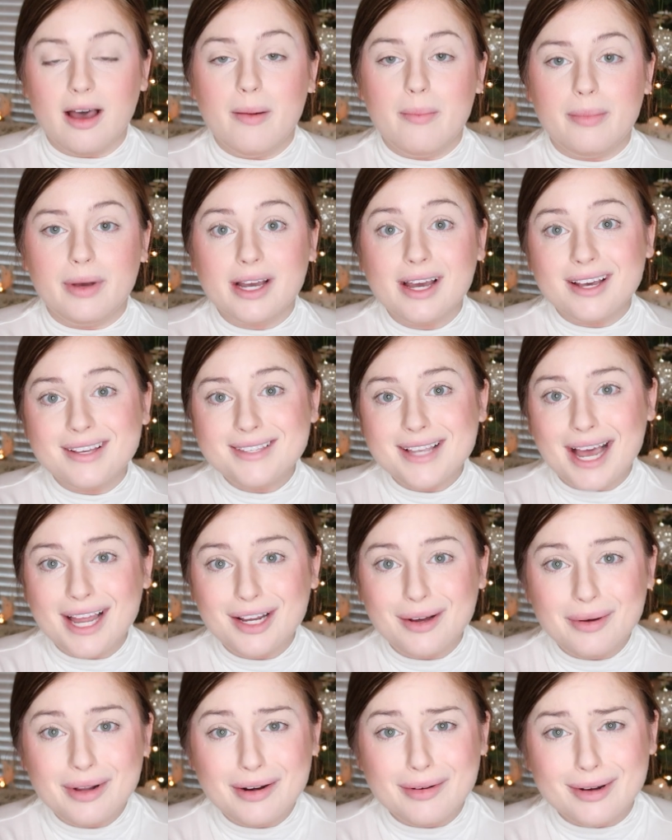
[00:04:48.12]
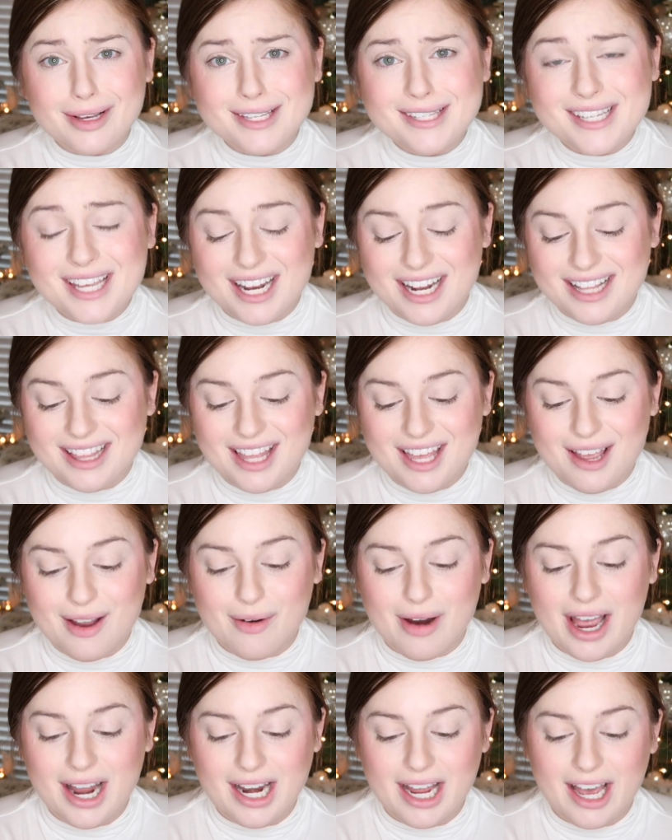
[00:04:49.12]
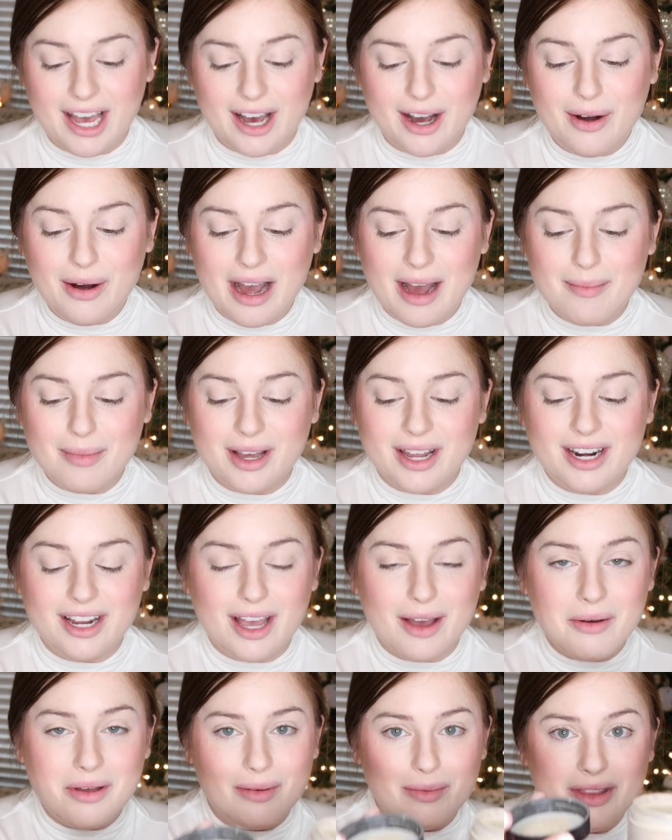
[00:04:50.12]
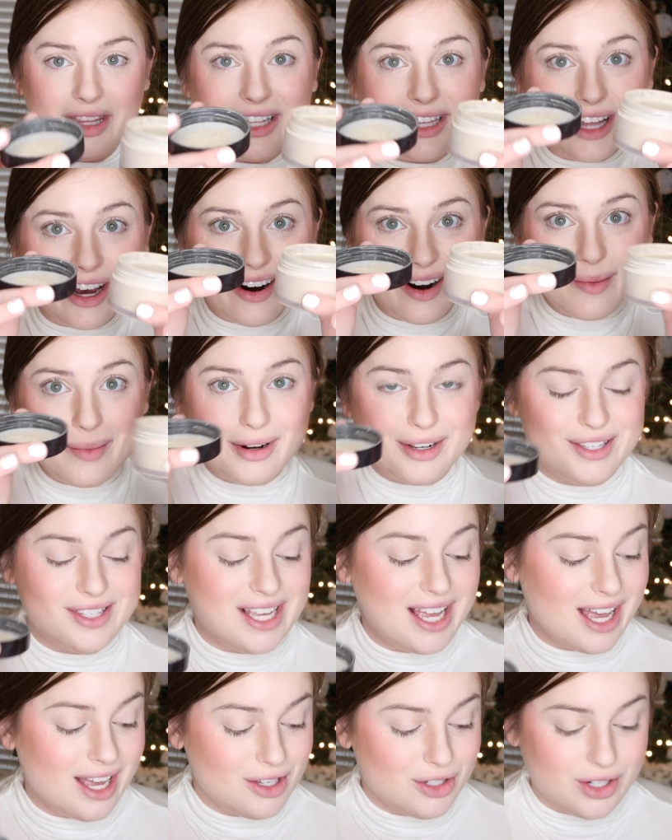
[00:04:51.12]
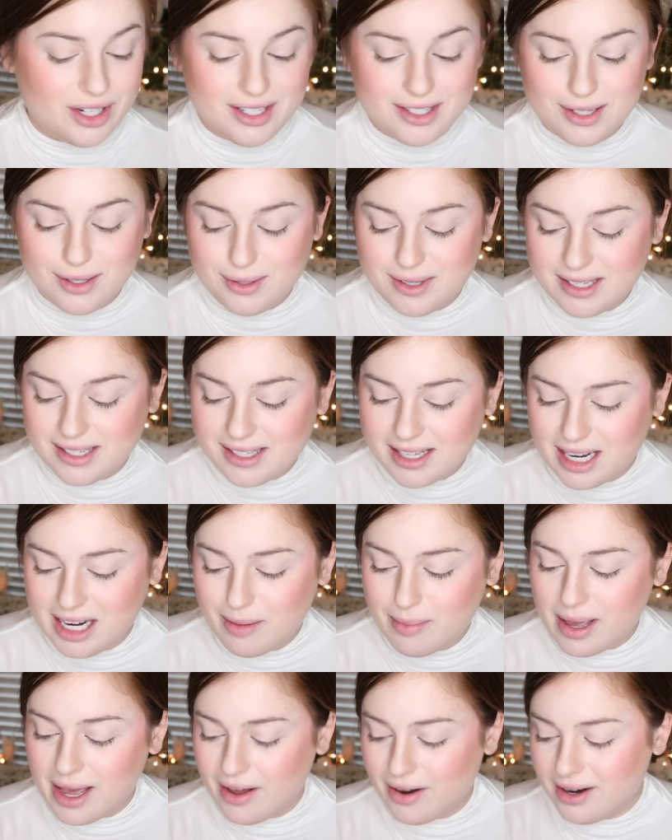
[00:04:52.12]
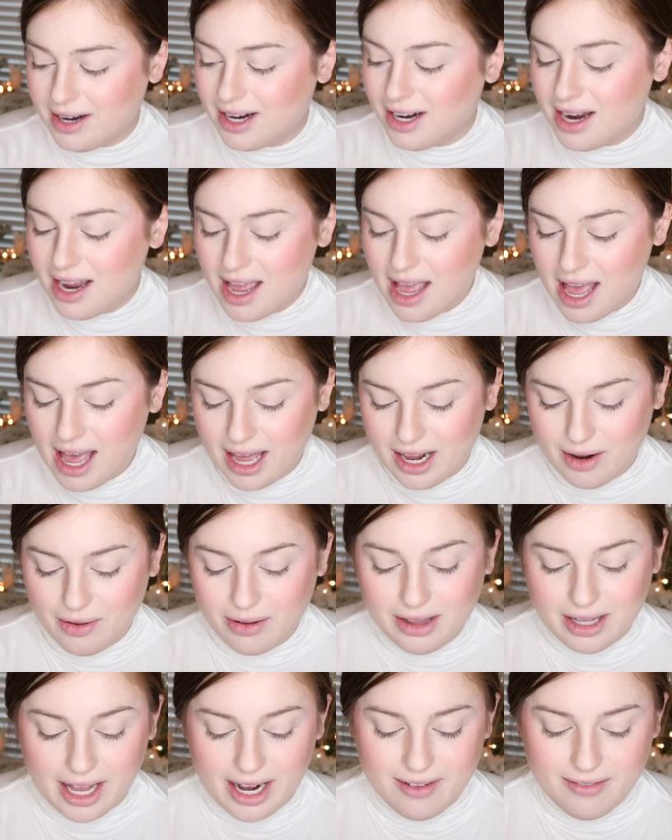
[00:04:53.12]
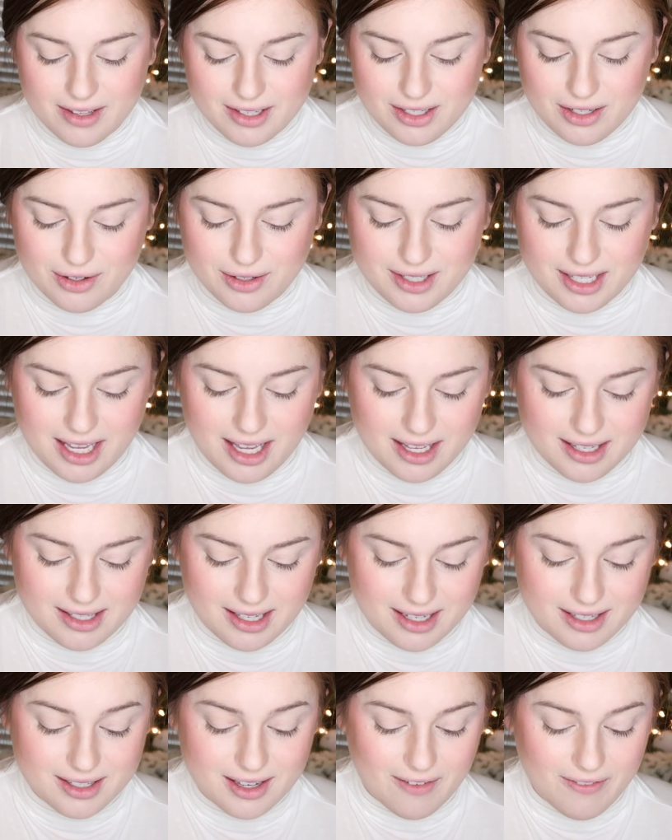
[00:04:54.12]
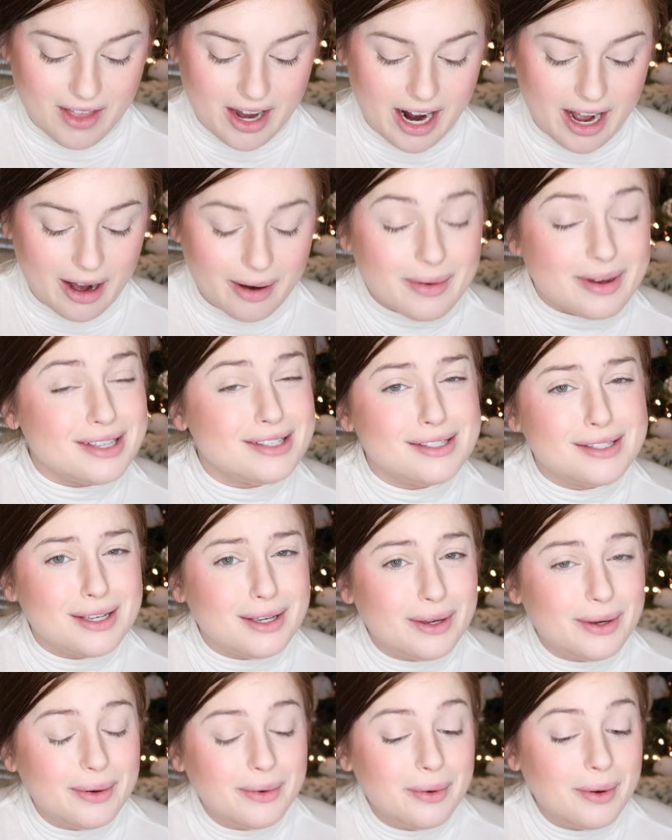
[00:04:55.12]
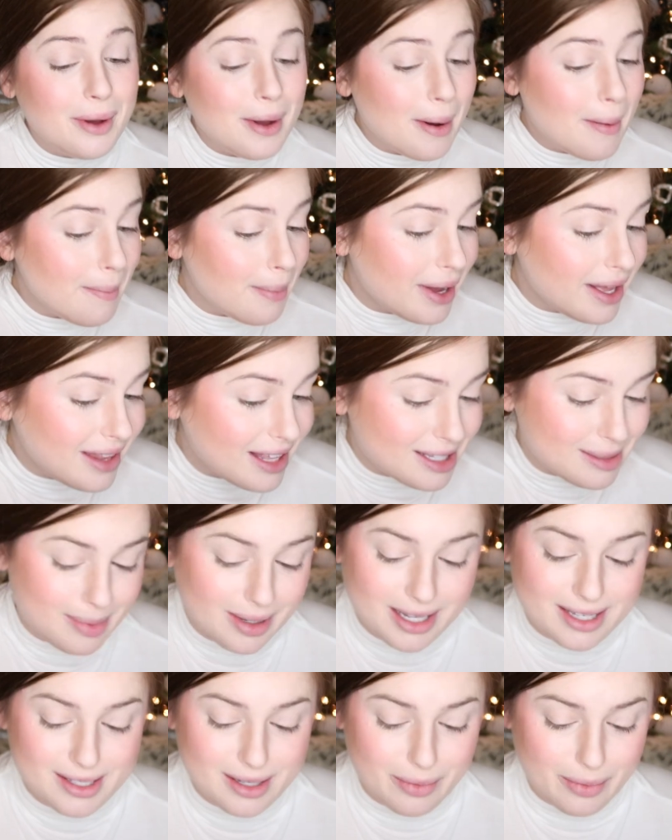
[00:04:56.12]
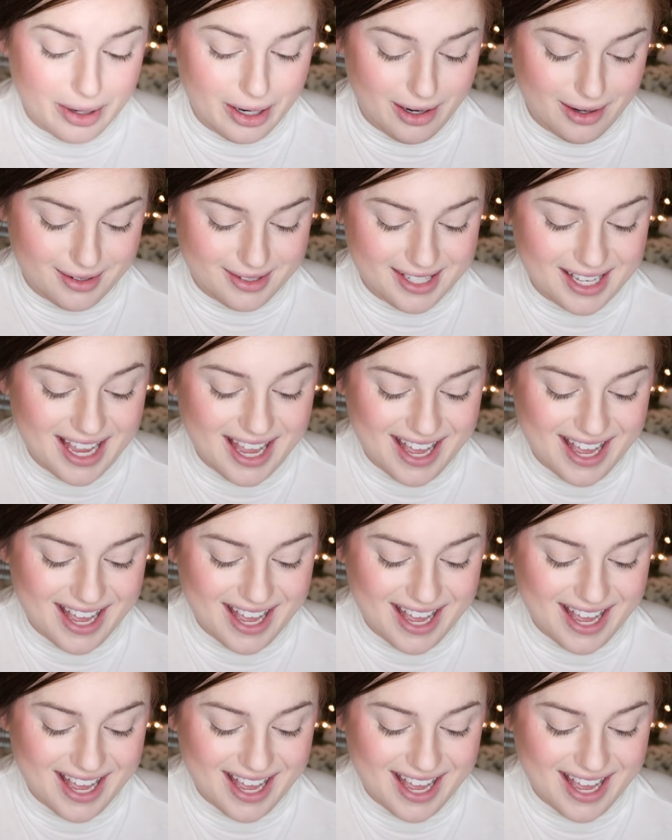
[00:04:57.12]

Um, because I don't want to risk anything right now, I'm going to go in with the Laura Mercier Translucent Setting Powder. I know a lot of this you're seeing is like stuff that I always do, but that's because it works